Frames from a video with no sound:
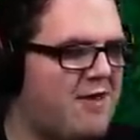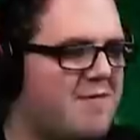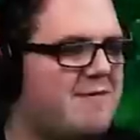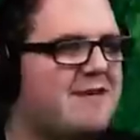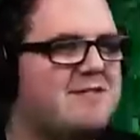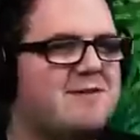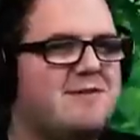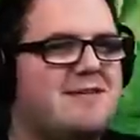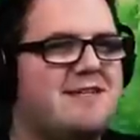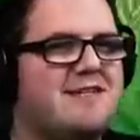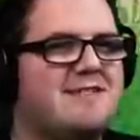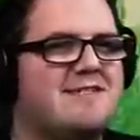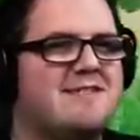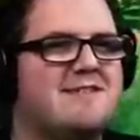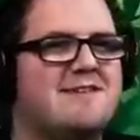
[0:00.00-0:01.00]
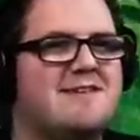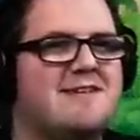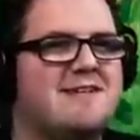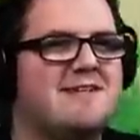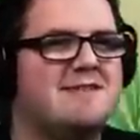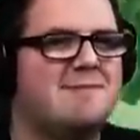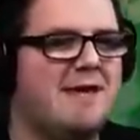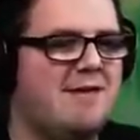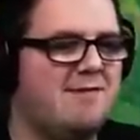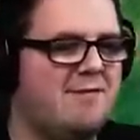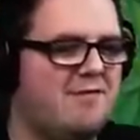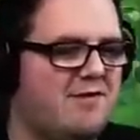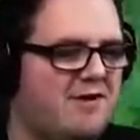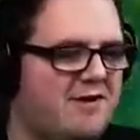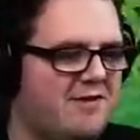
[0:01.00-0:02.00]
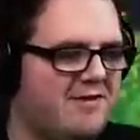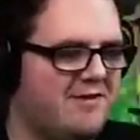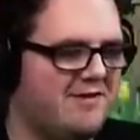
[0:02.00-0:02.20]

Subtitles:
I'm not doing this. It's making me fall.